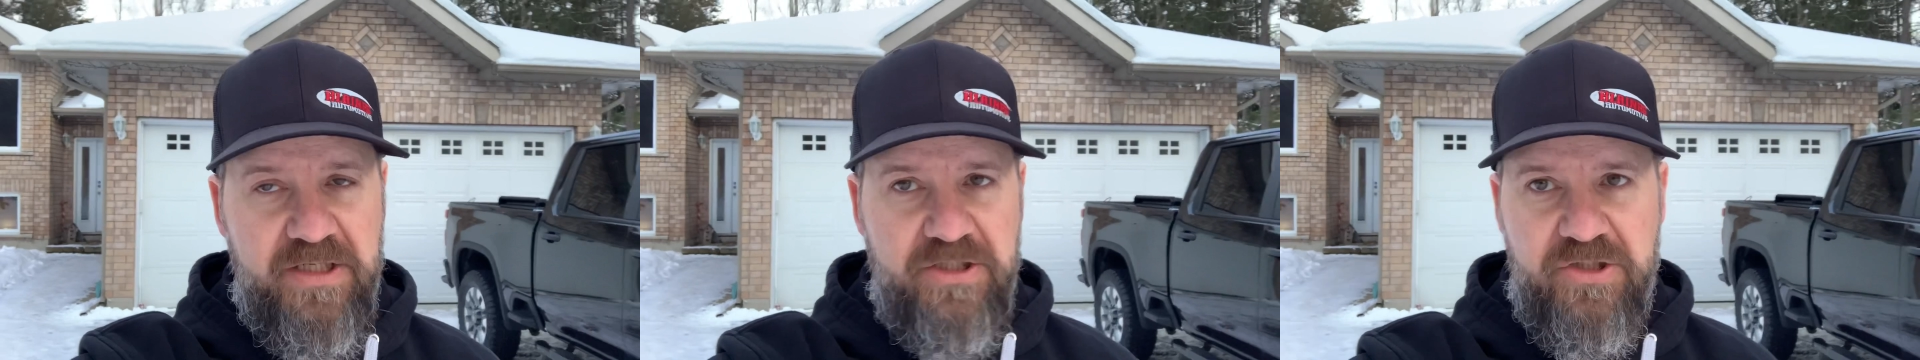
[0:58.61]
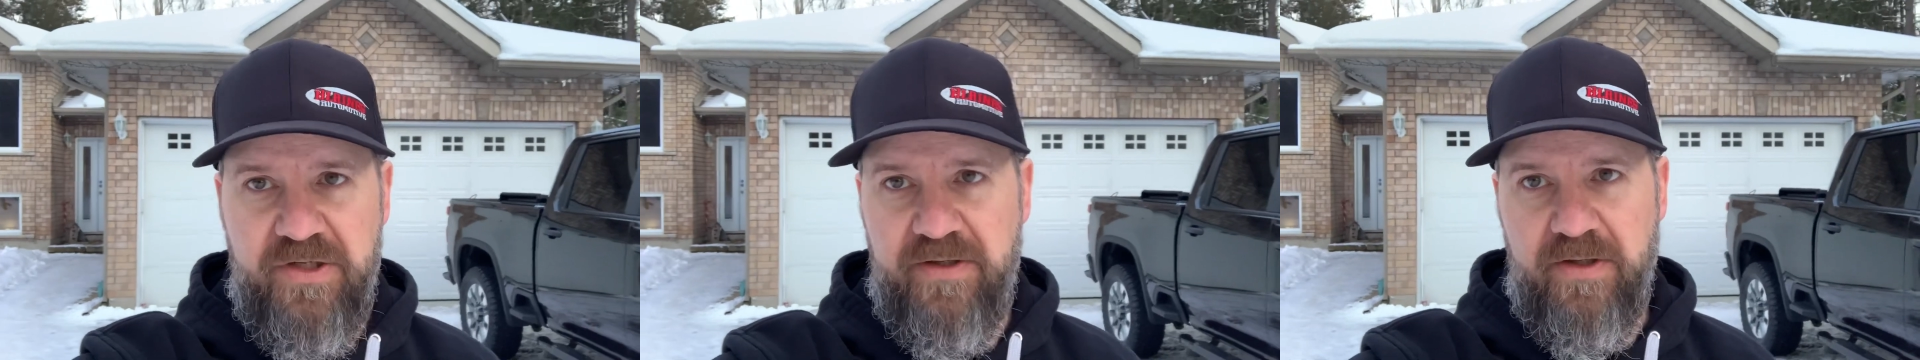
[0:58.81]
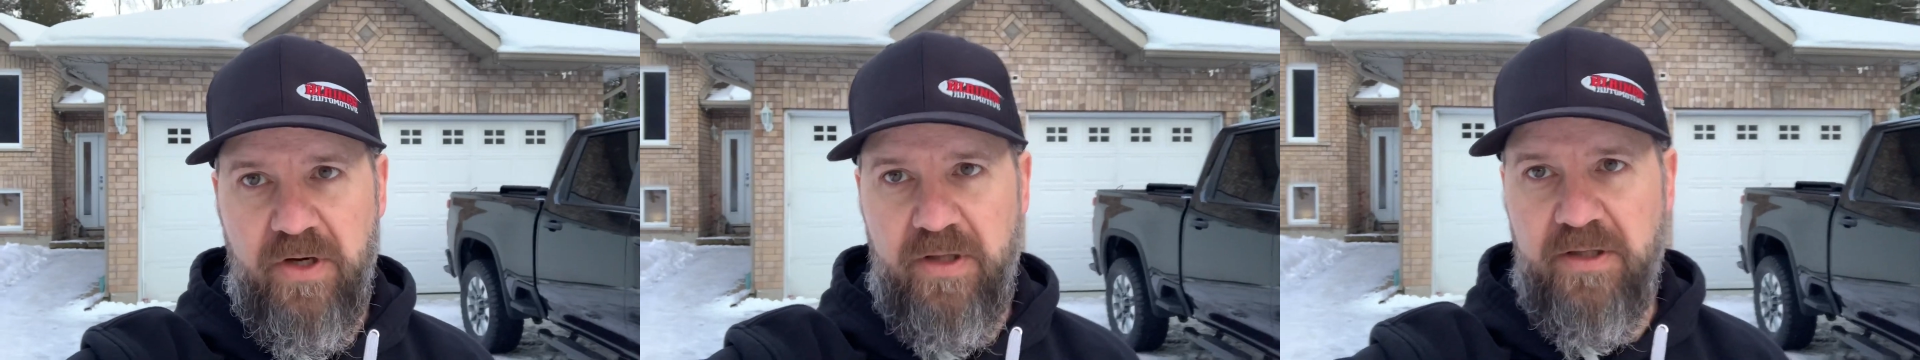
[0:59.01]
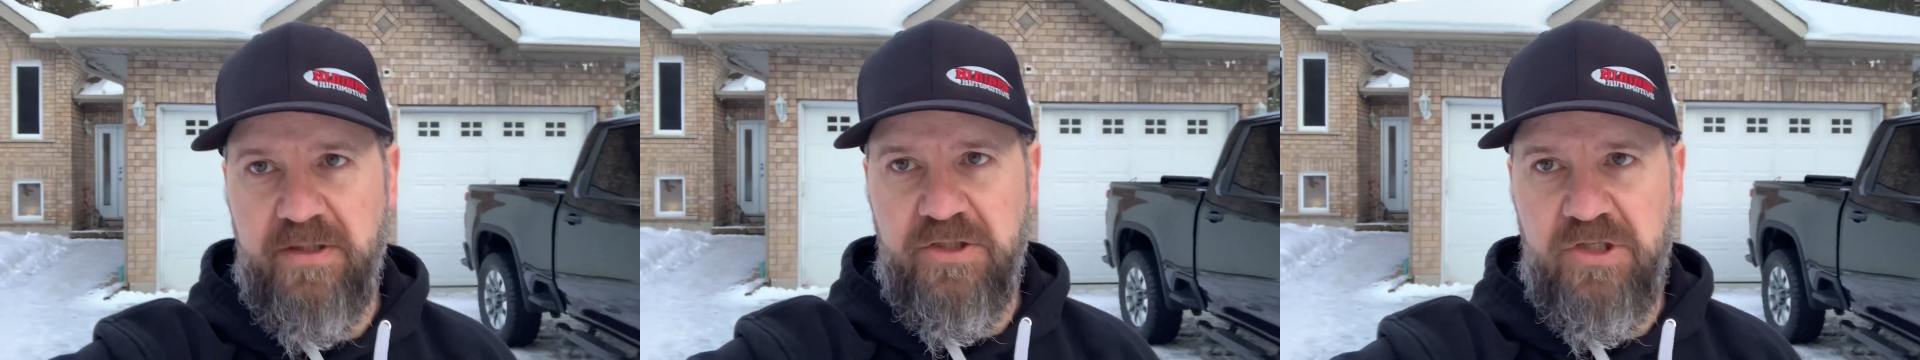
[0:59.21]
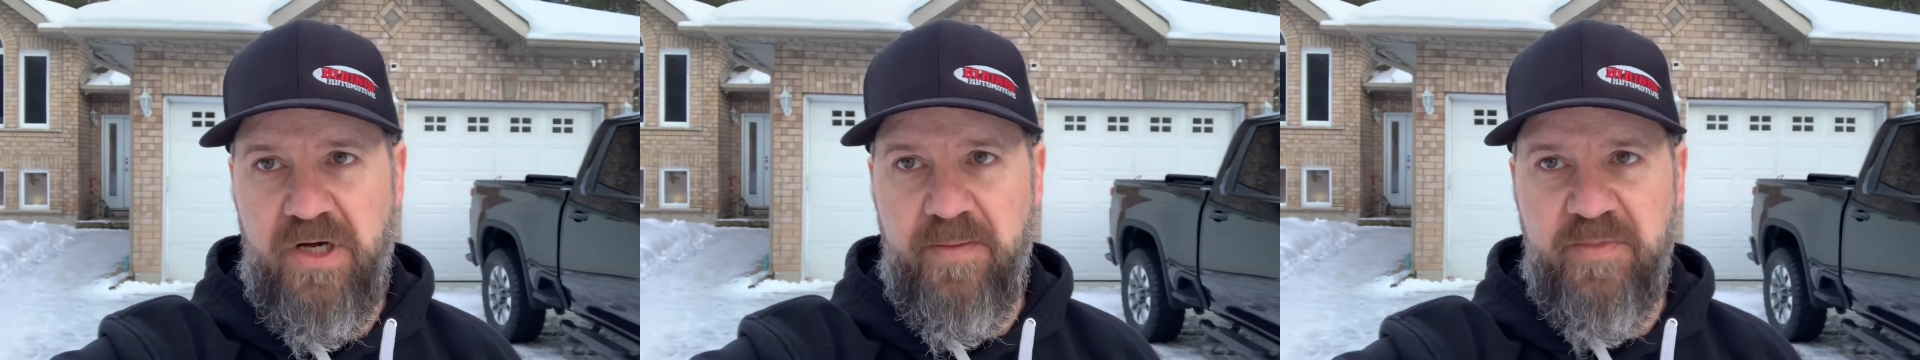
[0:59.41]
I shouldn't call it a
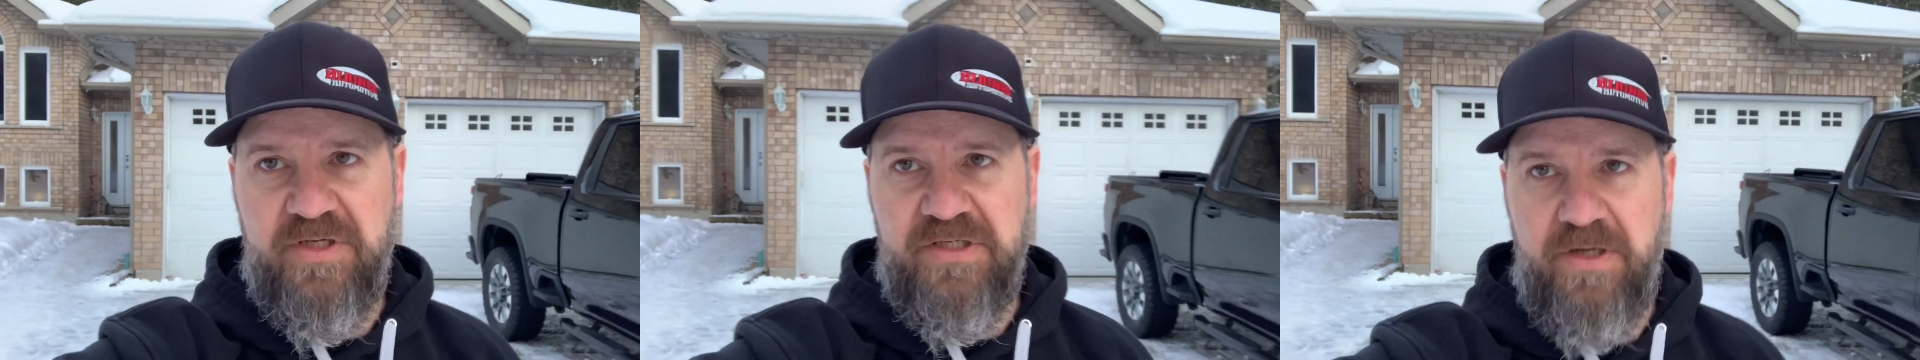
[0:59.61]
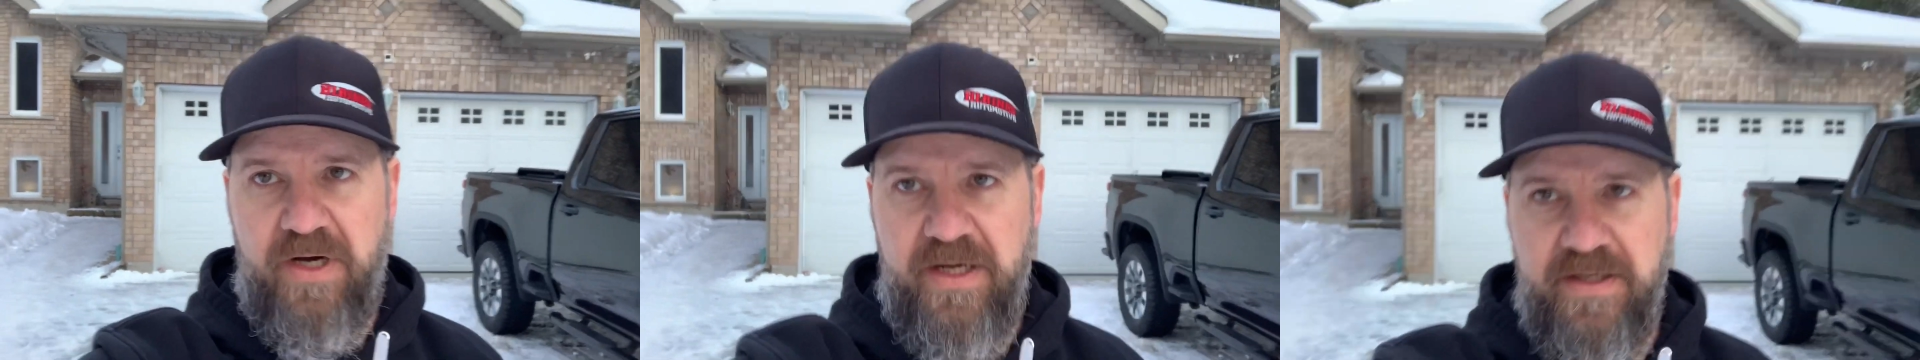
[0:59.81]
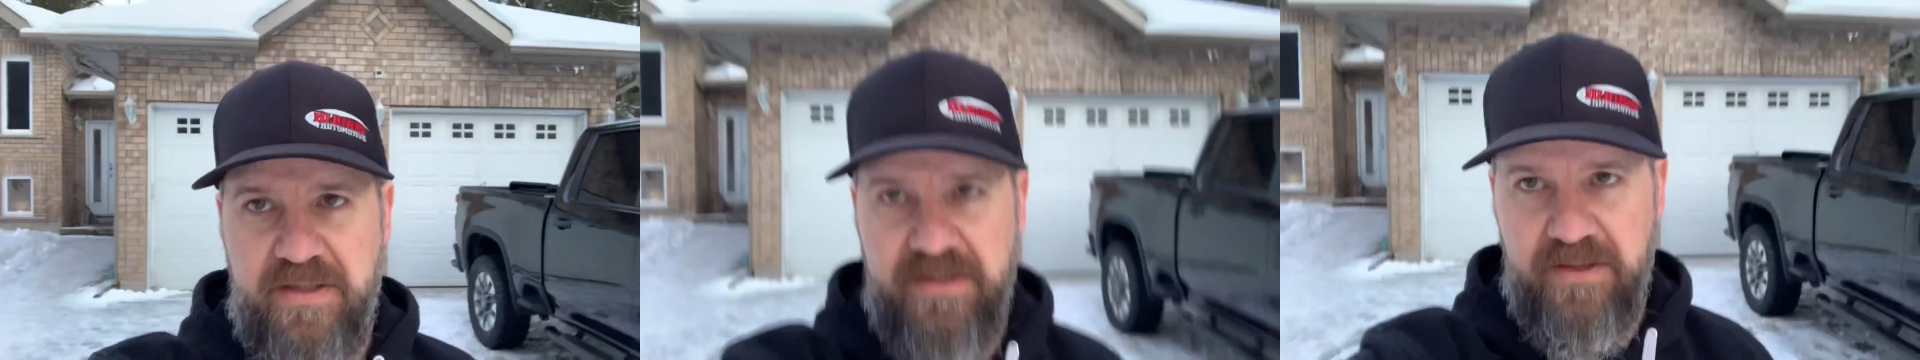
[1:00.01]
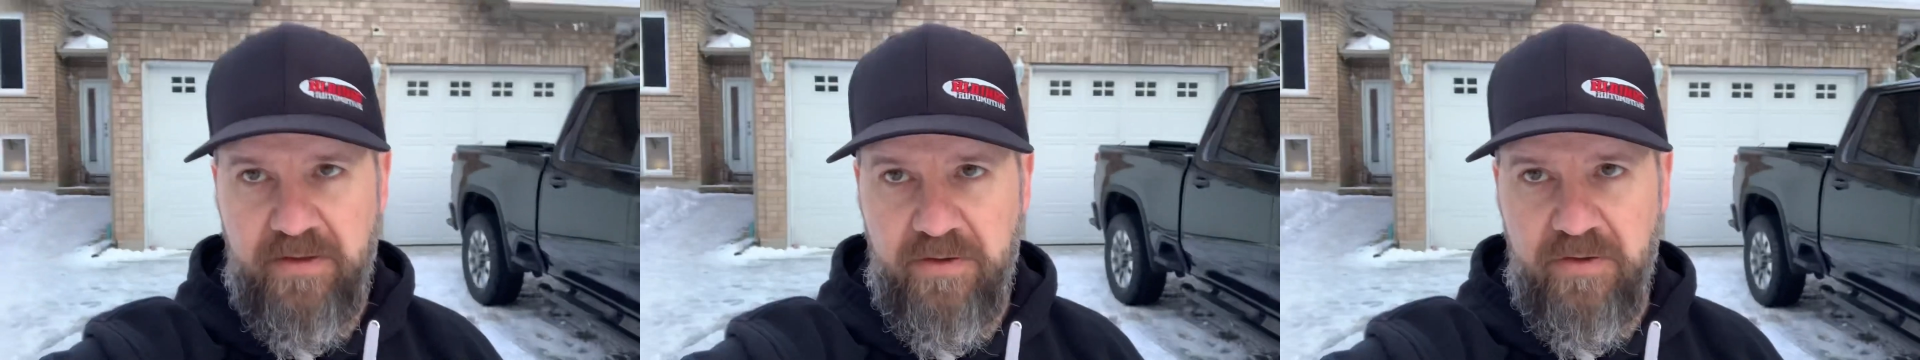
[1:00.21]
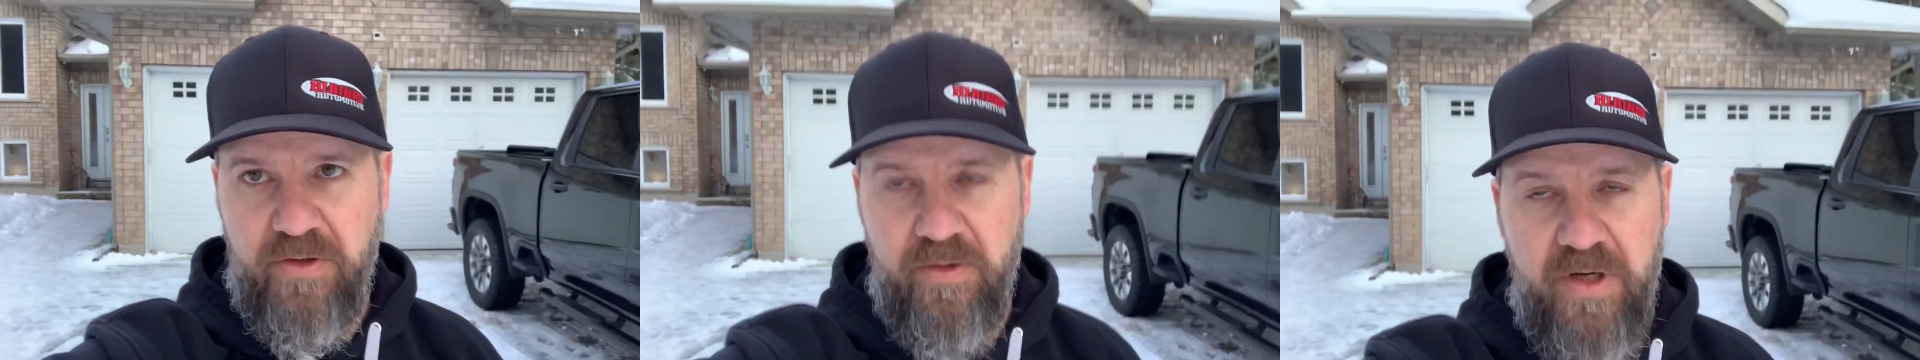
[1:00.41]
shop. It's not, it's a
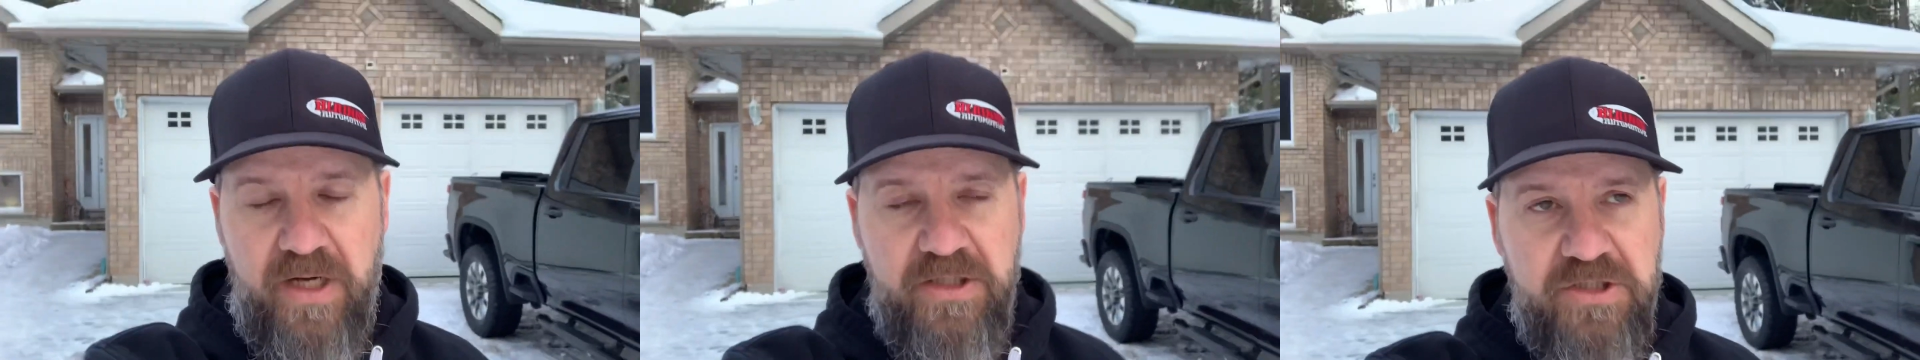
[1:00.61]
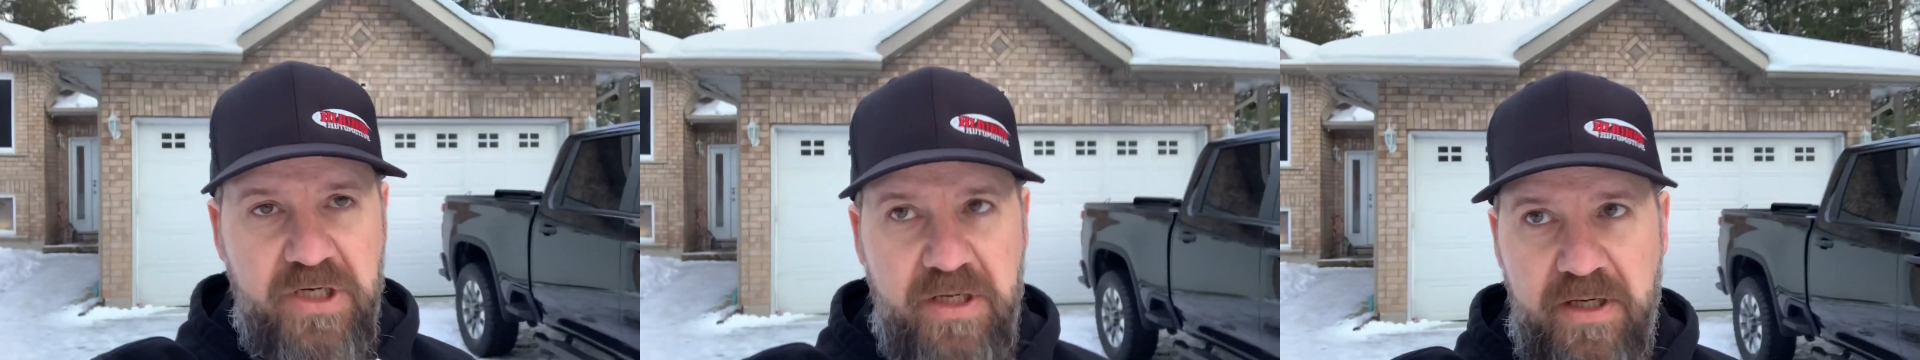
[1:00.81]
little garage.